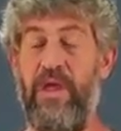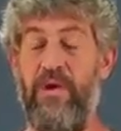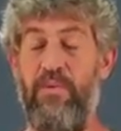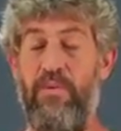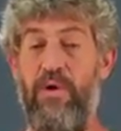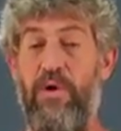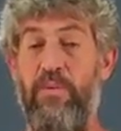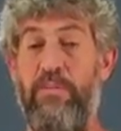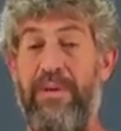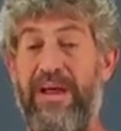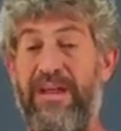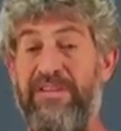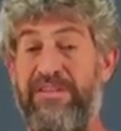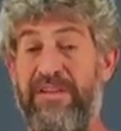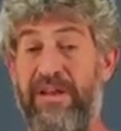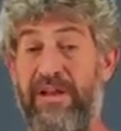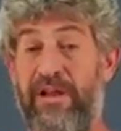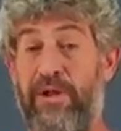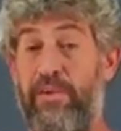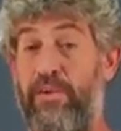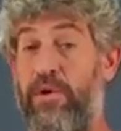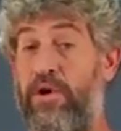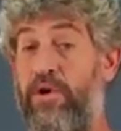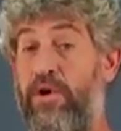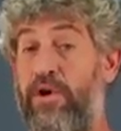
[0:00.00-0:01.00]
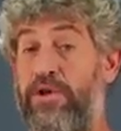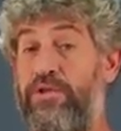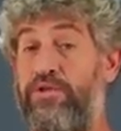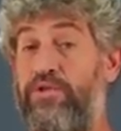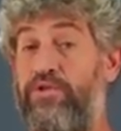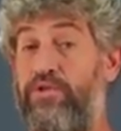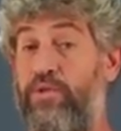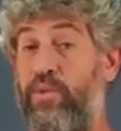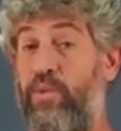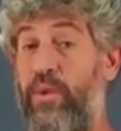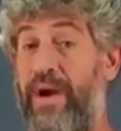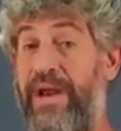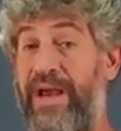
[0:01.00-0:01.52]
Well, basically, we're going to
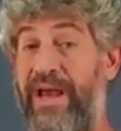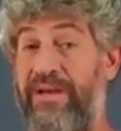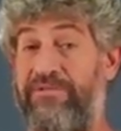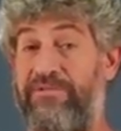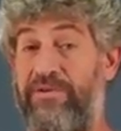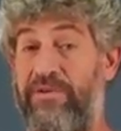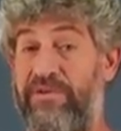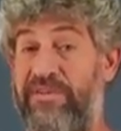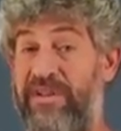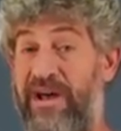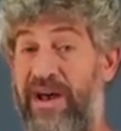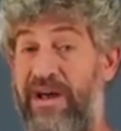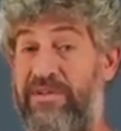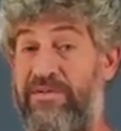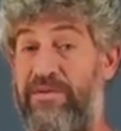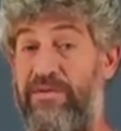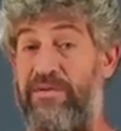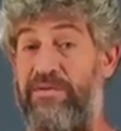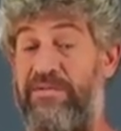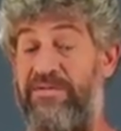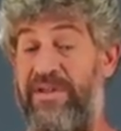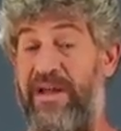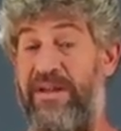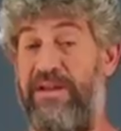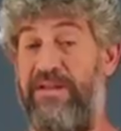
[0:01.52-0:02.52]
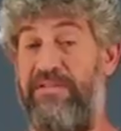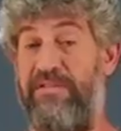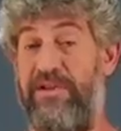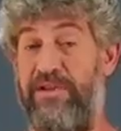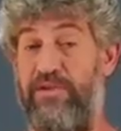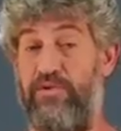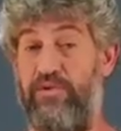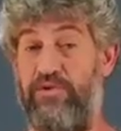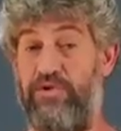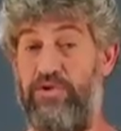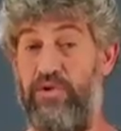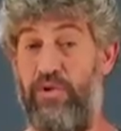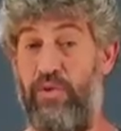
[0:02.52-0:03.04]
do one after the other. That is the
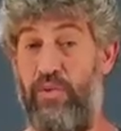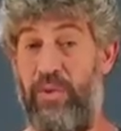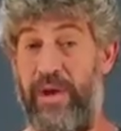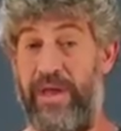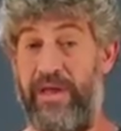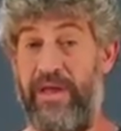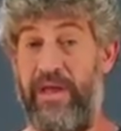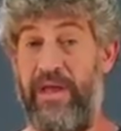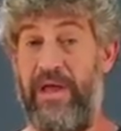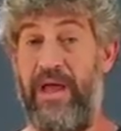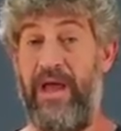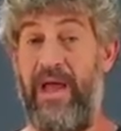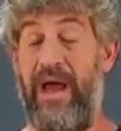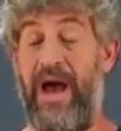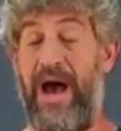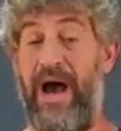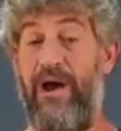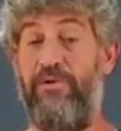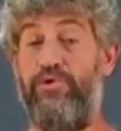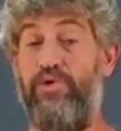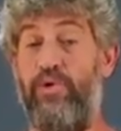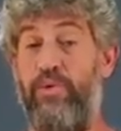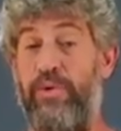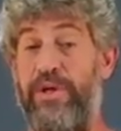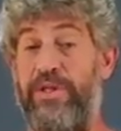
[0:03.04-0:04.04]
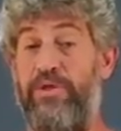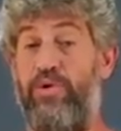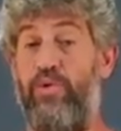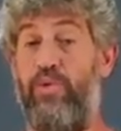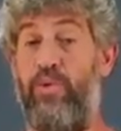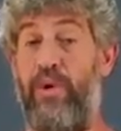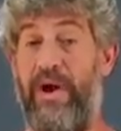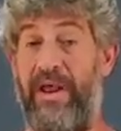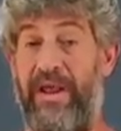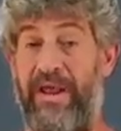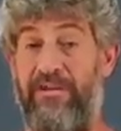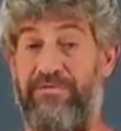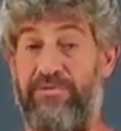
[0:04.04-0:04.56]
usual way. How do we do
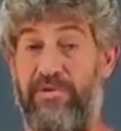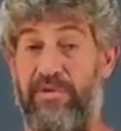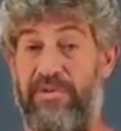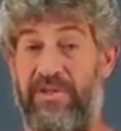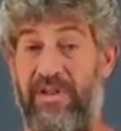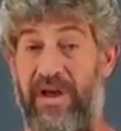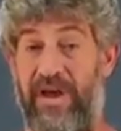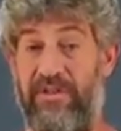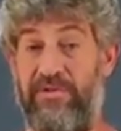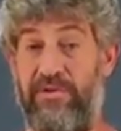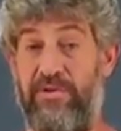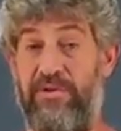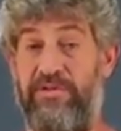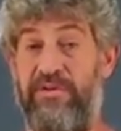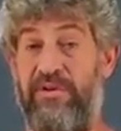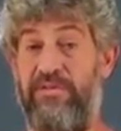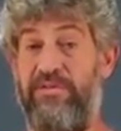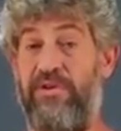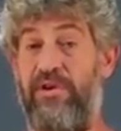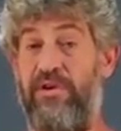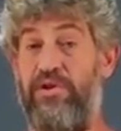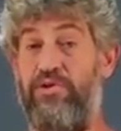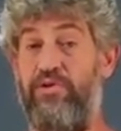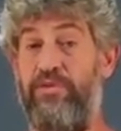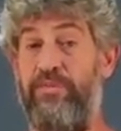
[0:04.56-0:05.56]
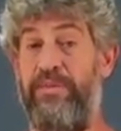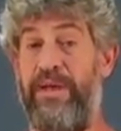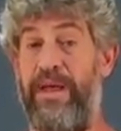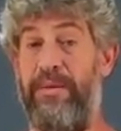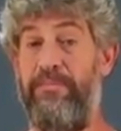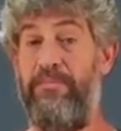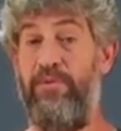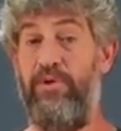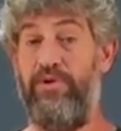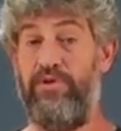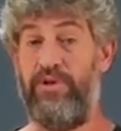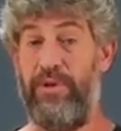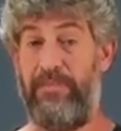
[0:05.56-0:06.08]
one after the other? There's going to be a
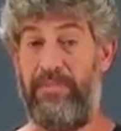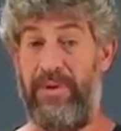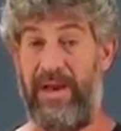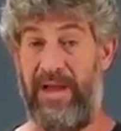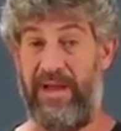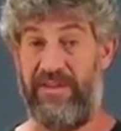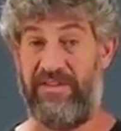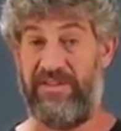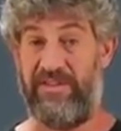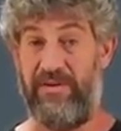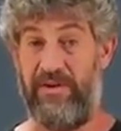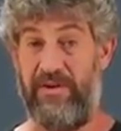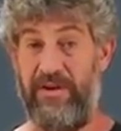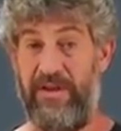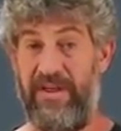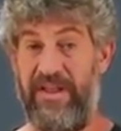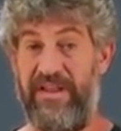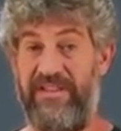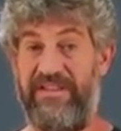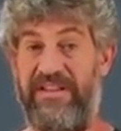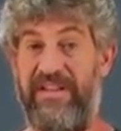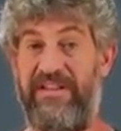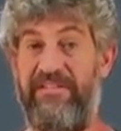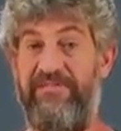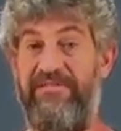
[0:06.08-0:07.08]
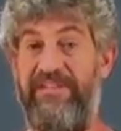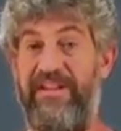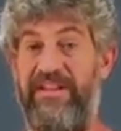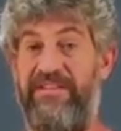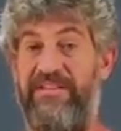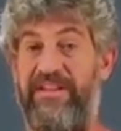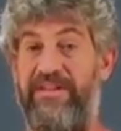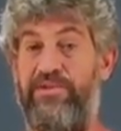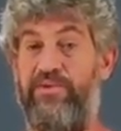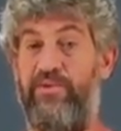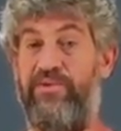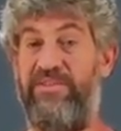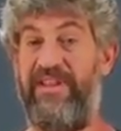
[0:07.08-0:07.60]
multiplexer that feeds
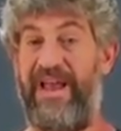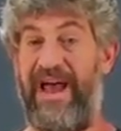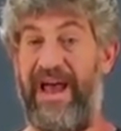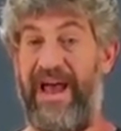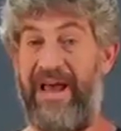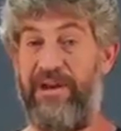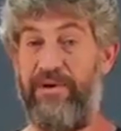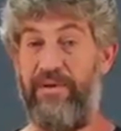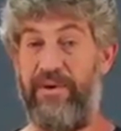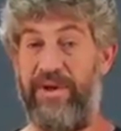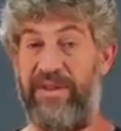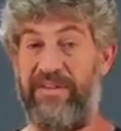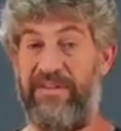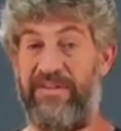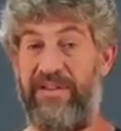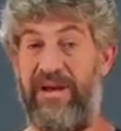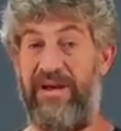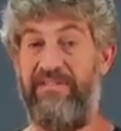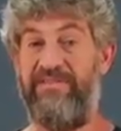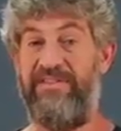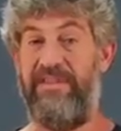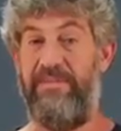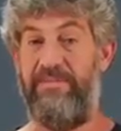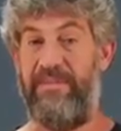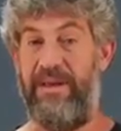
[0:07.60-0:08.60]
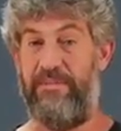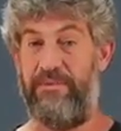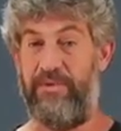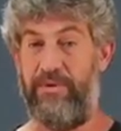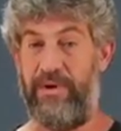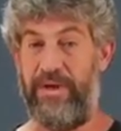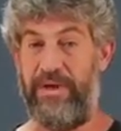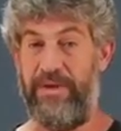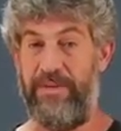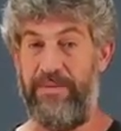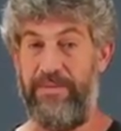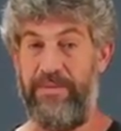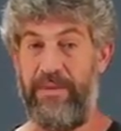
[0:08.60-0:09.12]
into the address of the memory.